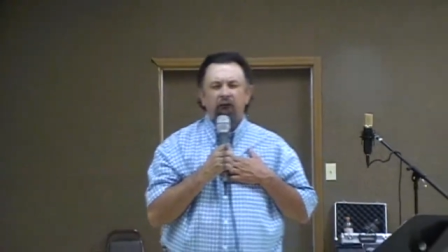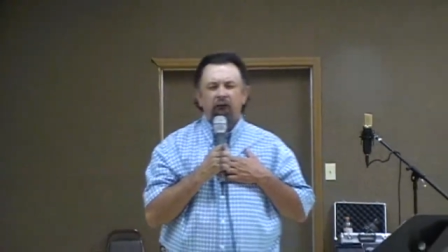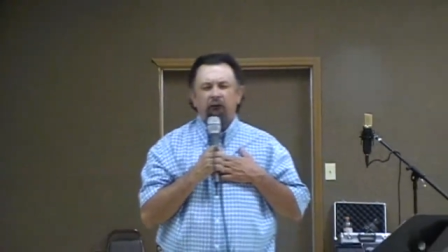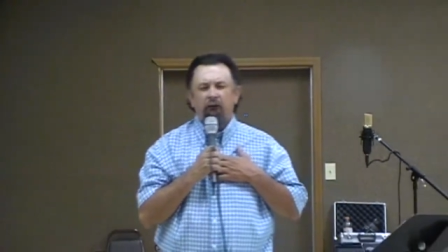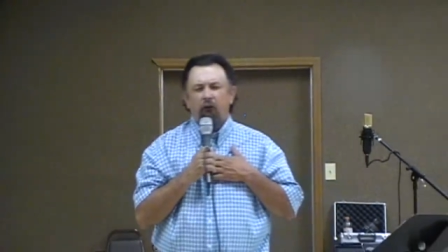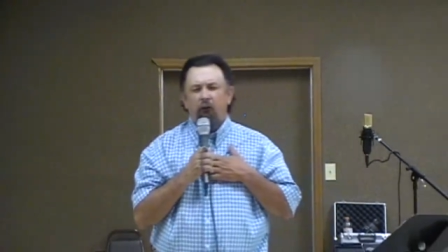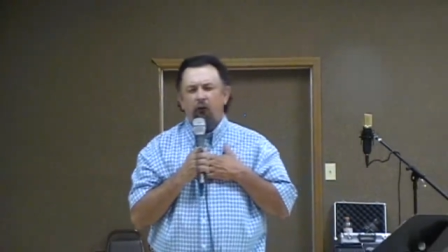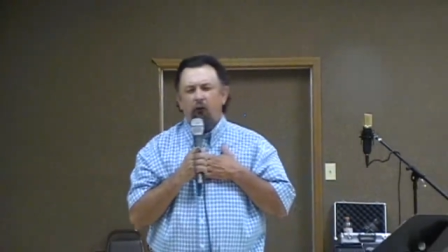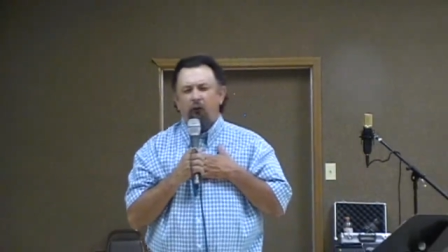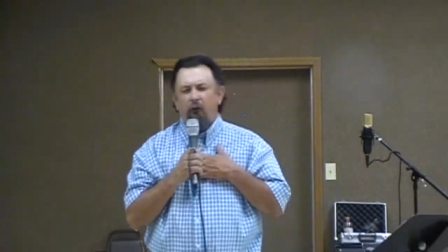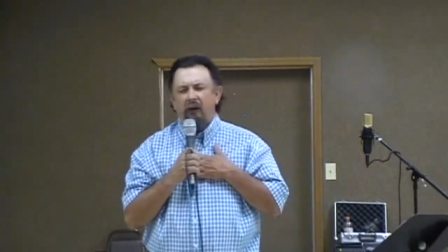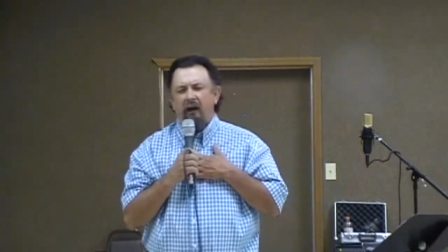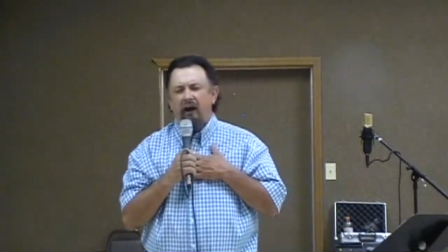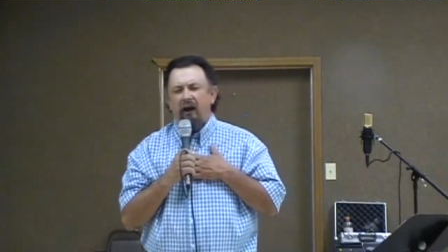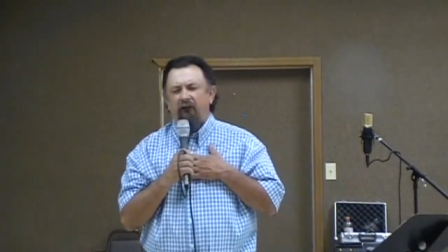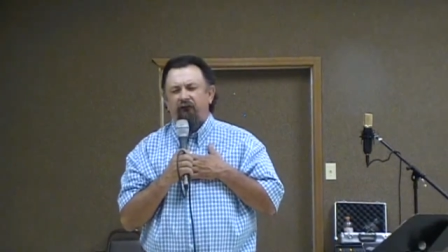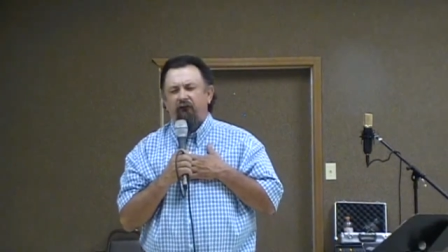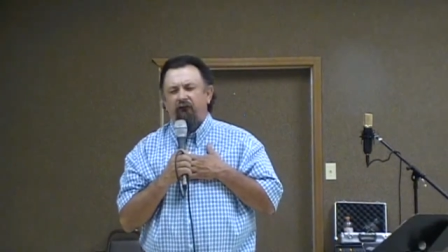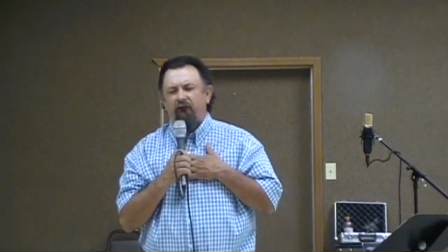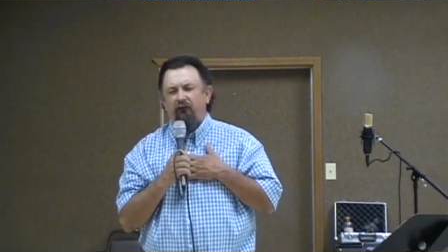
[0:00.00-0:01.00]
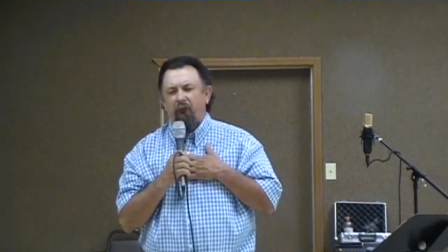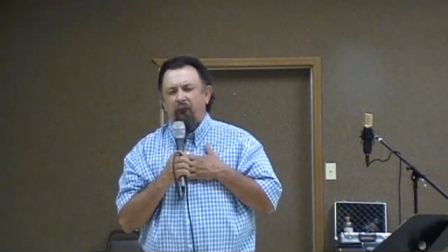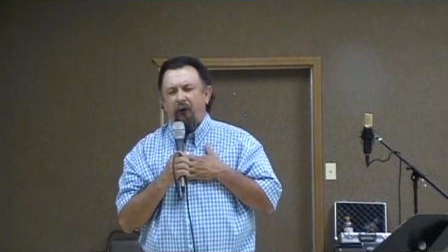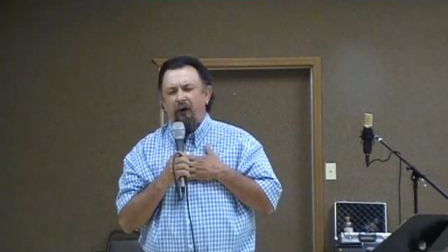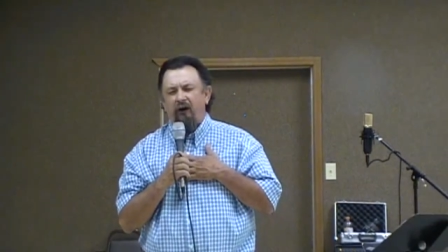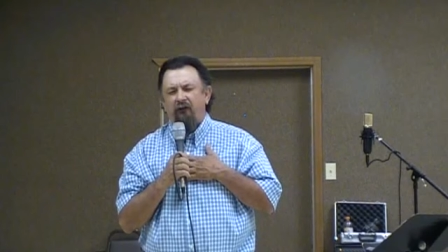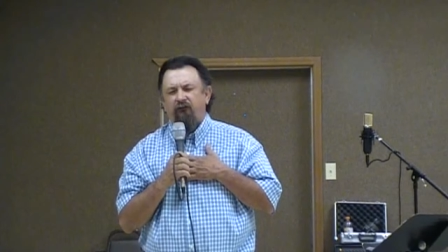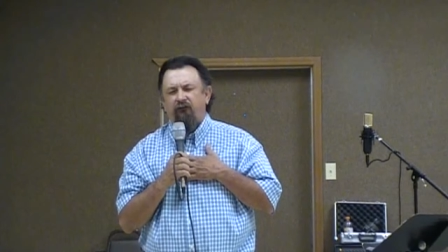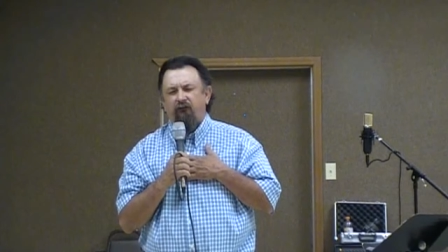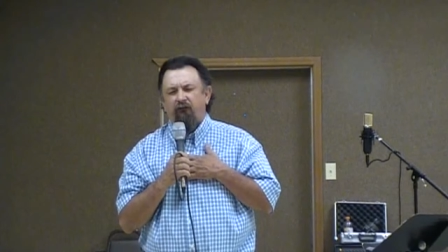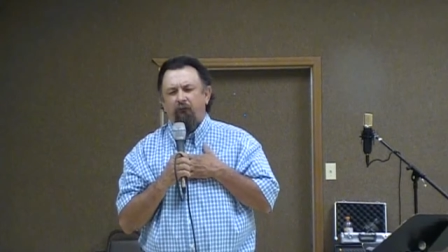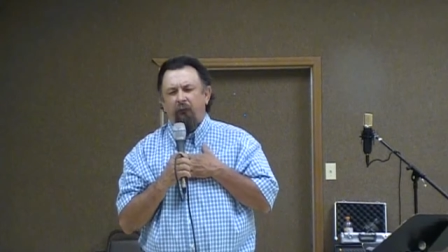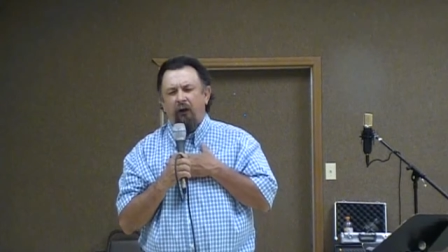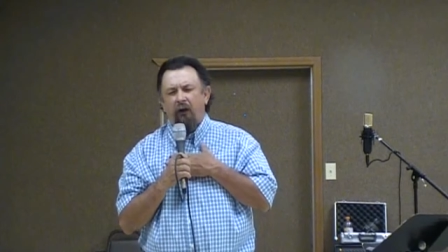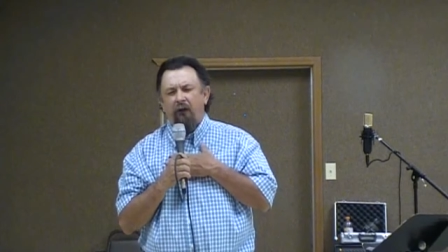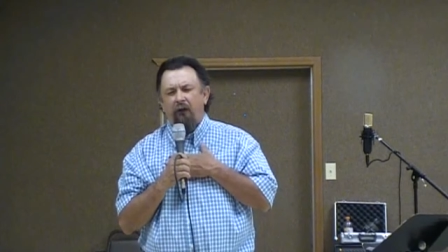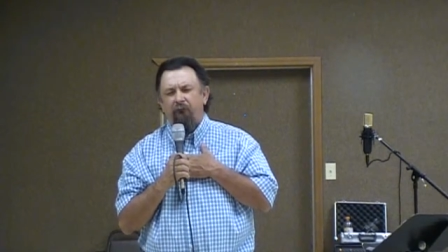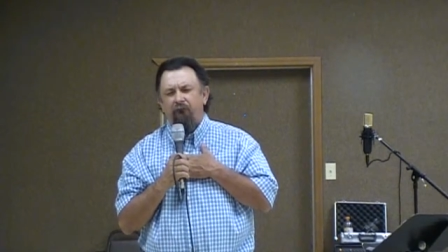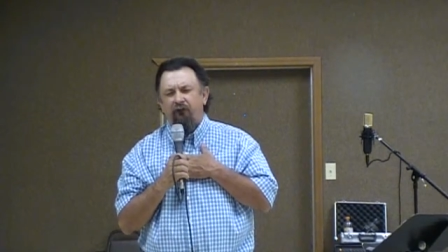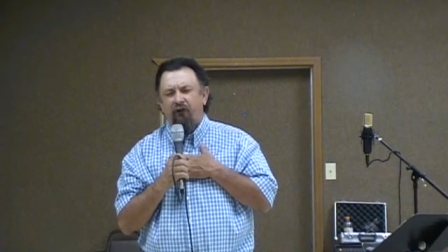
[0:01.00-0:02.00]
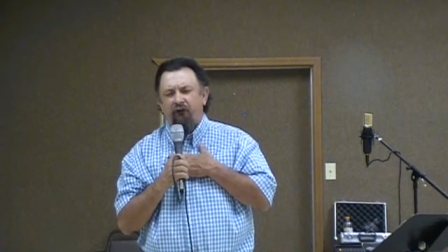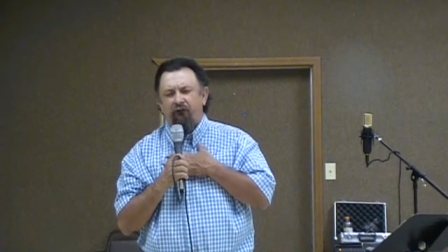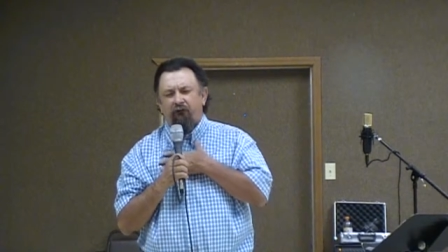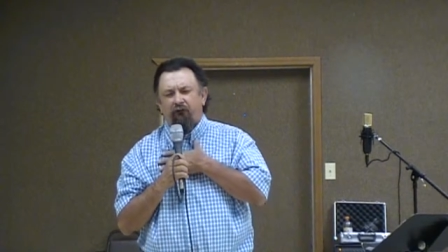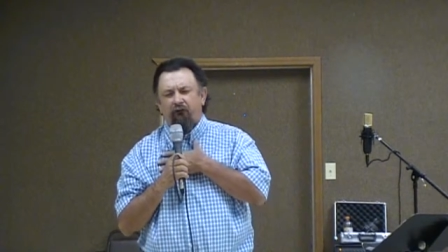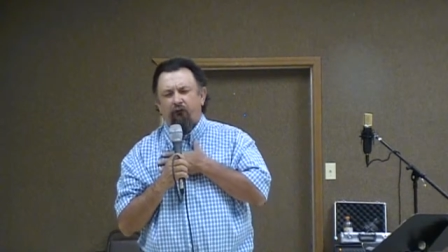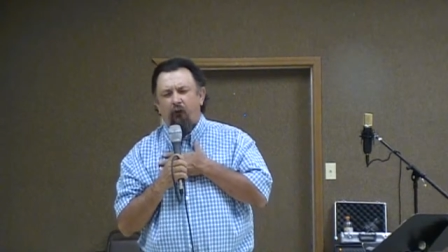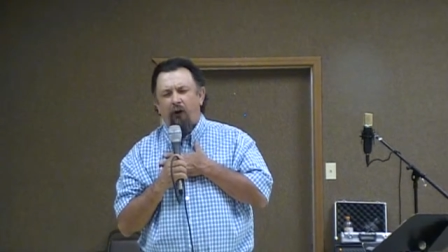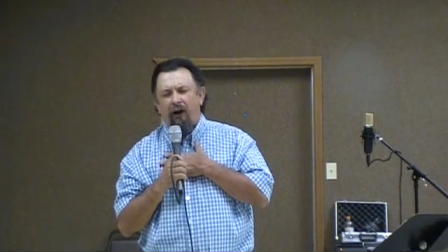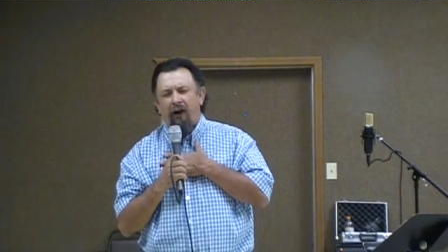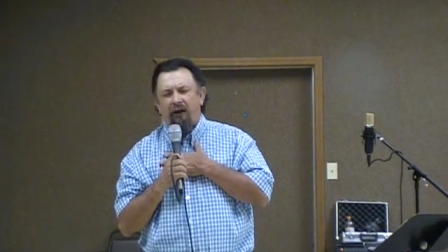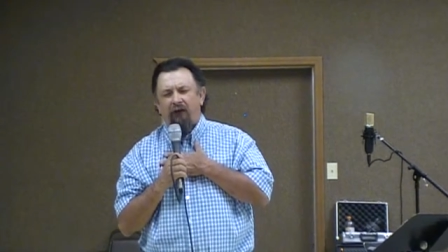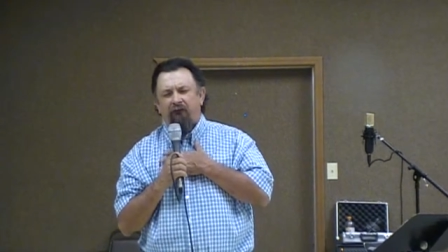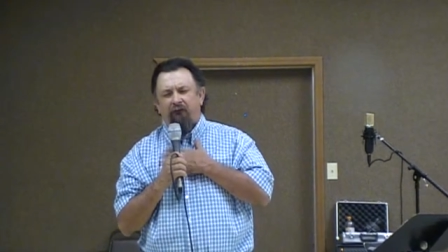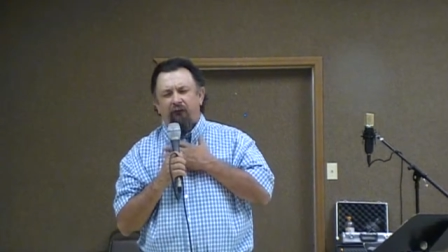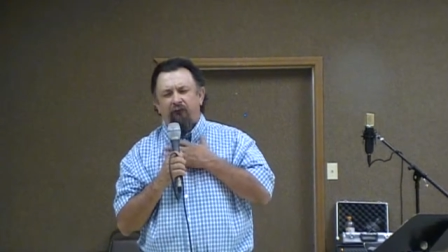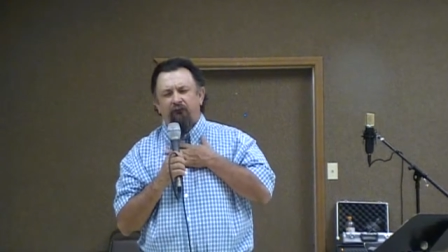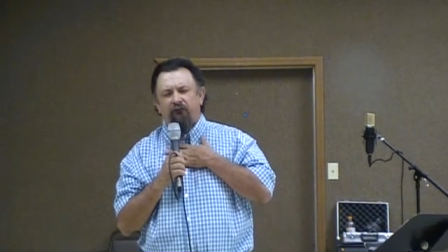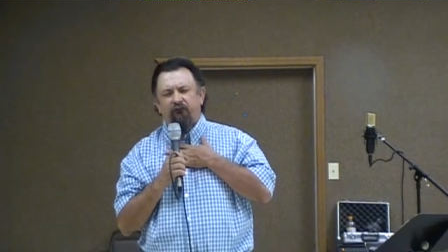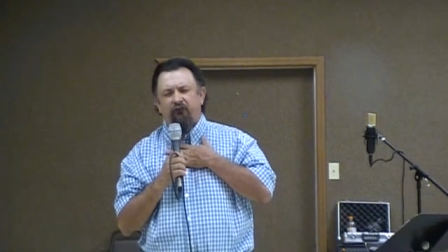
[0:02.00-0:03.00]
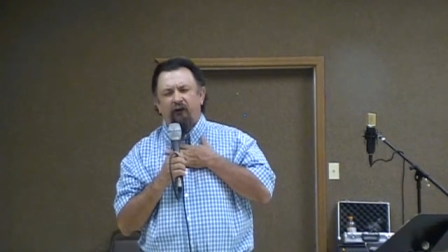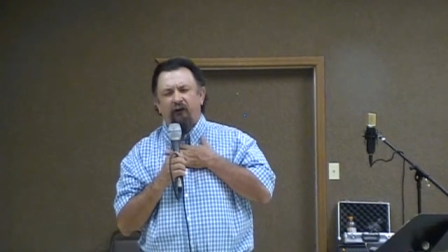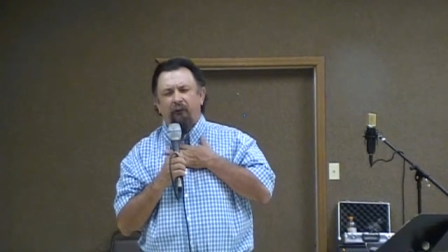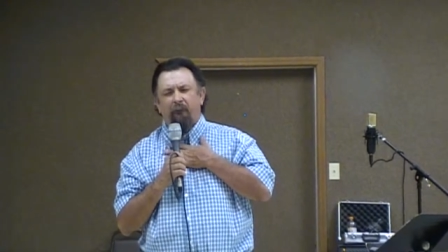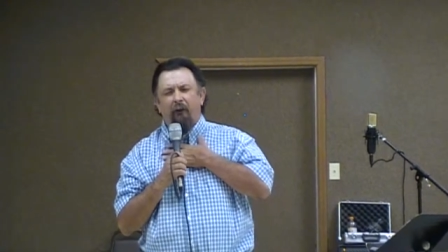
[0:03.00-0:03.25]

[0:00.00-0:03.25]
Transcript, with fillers: and Lord, we ask that the precious blood of Jesus Christ that was shed